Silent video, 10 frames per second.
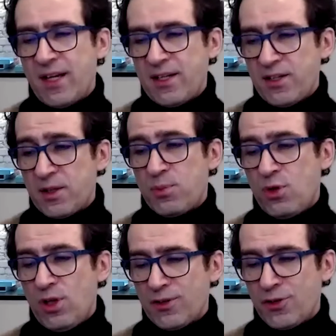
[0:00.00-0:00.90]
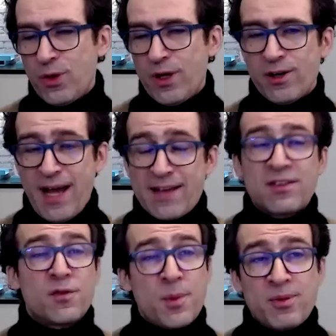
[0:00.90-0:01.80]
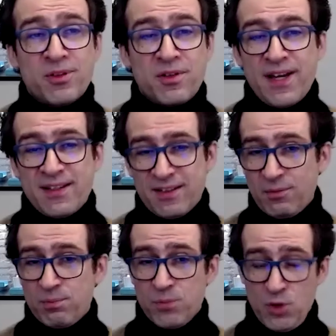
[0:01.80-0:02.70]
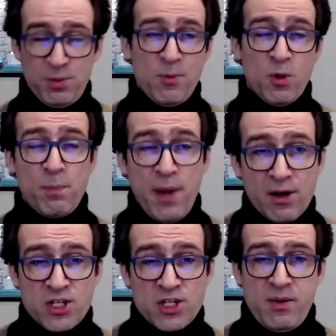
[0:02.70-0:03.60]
and I did a poll on Twitter asking for people's advice because most people are bearish.